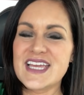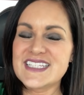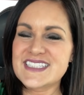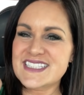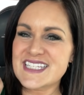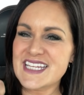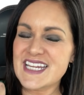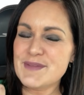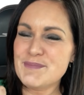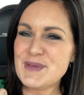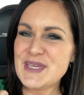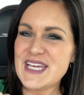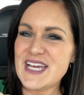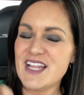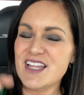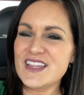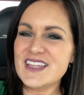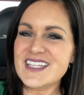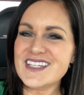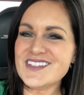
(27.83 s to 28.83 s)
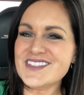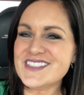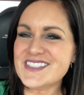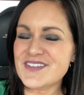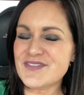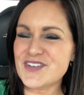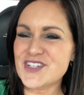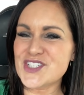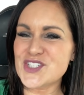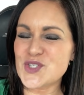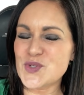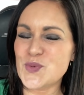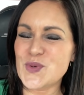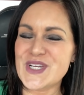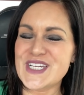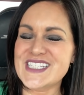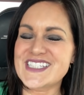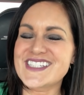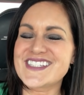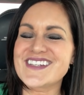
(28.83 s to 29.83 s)
It's gonna be a little different
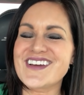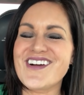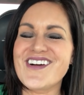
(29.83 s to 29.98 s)
twist